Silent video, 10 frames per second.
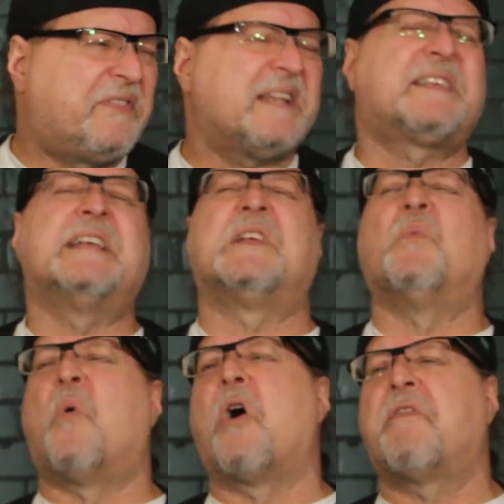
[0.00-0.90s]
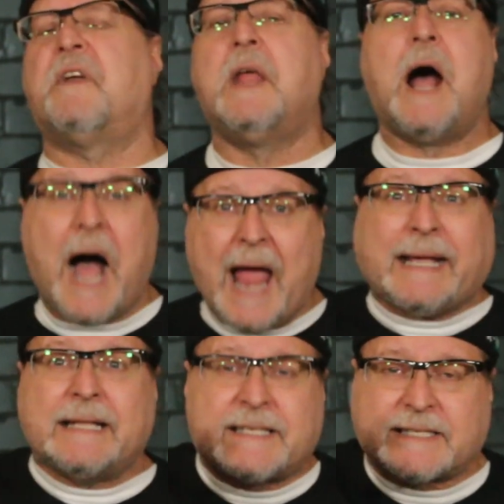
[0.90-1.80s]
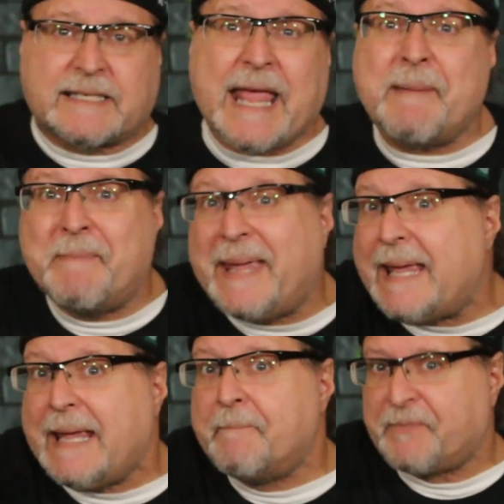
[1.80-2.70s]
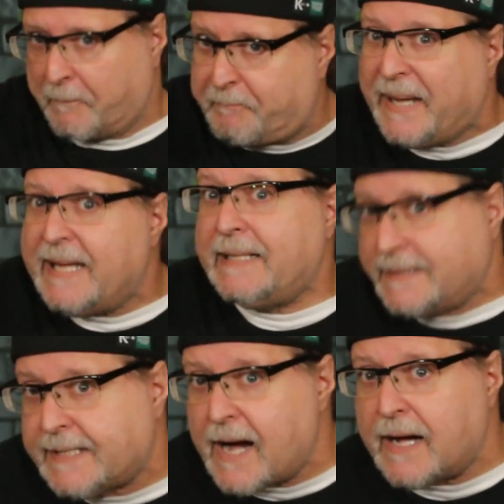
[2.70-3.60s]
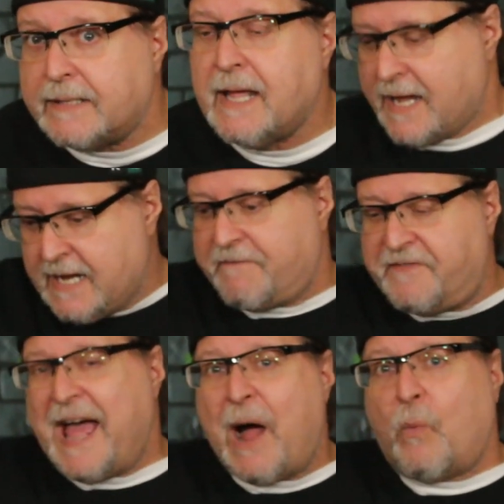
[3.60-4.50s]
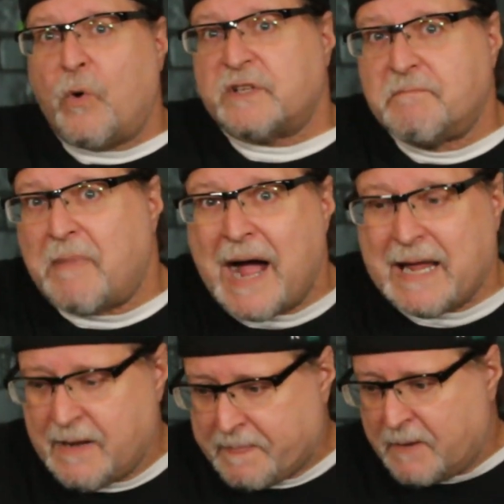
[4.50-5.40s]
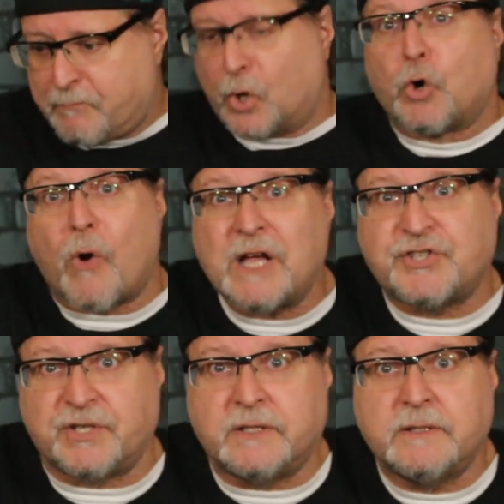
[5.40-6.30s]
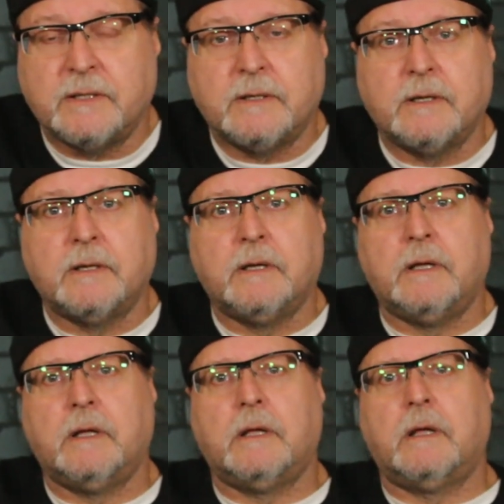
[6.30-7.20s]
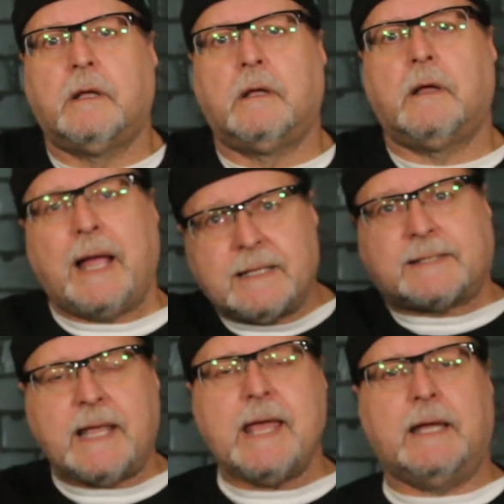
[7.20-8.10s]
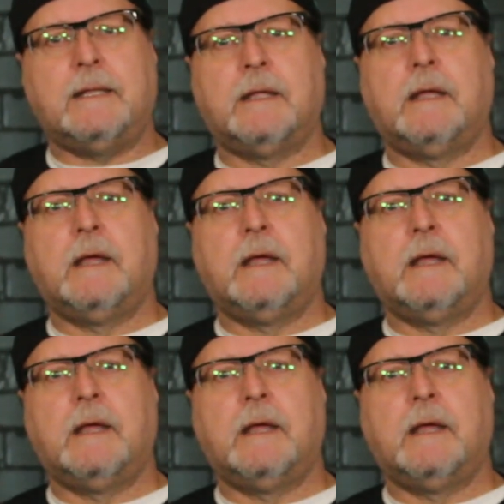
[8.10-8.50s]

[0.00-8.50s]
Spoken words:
This isn't worth it. I can see me being done if that was my progression. I can see it.